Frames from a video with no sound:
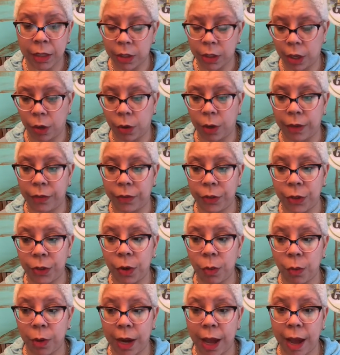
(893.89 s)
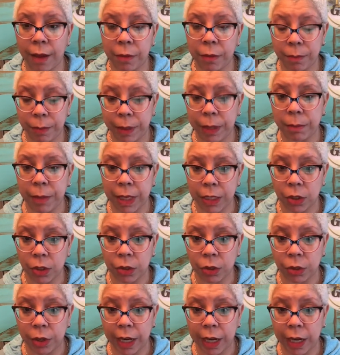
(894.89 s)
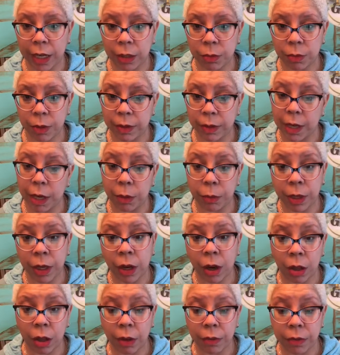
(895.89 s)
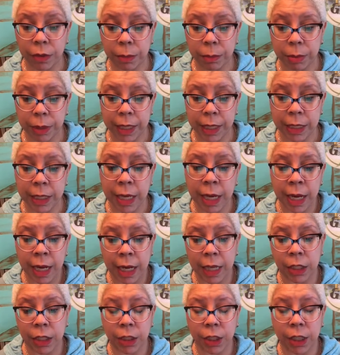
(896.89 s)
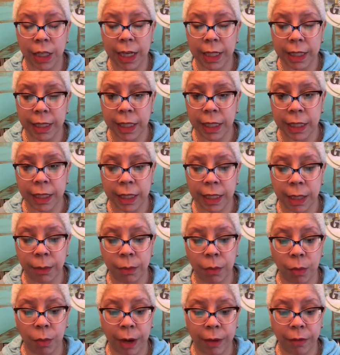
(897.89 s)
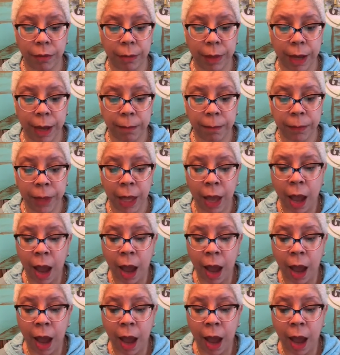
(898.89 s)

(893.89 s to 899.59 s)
So if you don't want to have a big mess on your hands with diarrhea all over the place, it's a good idea to keep away from that.